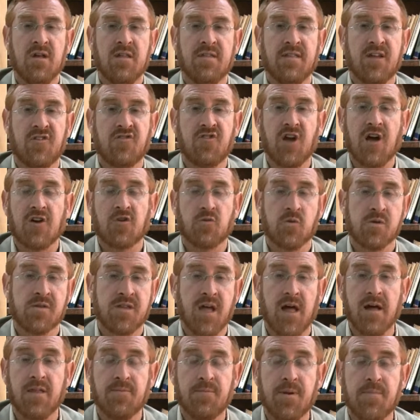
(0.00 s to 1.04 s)
that Joshua is
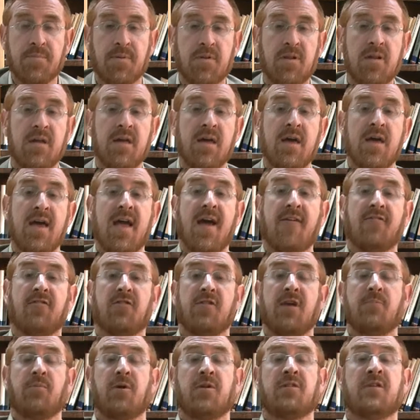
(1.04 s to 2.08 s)
telling the people after
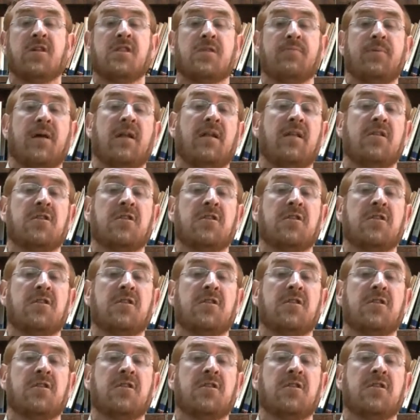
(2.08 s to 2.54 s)
they participated